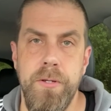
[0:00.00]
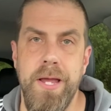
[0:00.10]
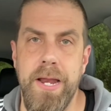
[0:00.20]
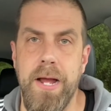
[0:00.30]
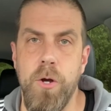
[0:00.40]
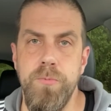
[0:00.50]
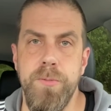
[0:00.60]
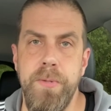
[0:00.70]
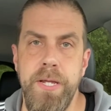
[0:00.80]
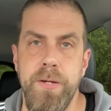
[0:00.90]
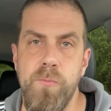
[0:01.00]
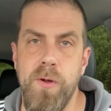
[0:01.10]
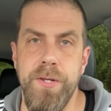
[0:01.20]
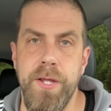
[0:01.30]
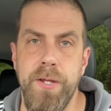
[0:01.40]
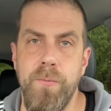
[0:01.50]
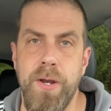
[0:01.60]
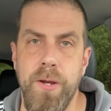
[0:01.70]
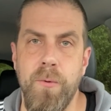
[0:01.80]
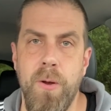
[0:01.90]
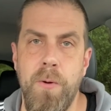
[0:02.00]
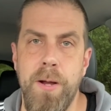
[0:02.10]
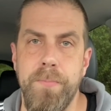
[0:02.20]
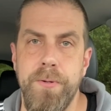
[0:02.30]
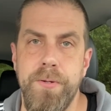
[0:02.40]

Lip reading: and I hope to be him one day when I grow up,